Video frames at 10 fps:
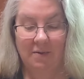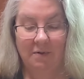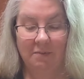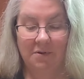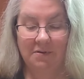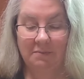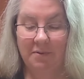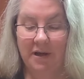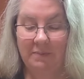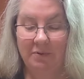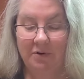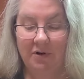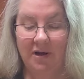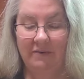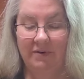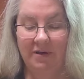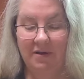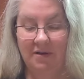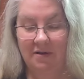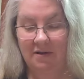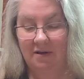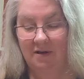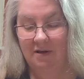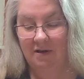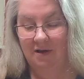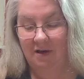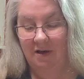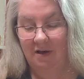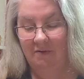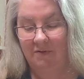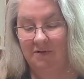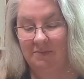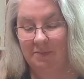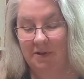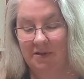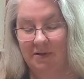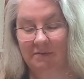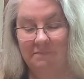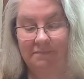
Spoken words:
We're going to put some pepper gravy over this biscuit.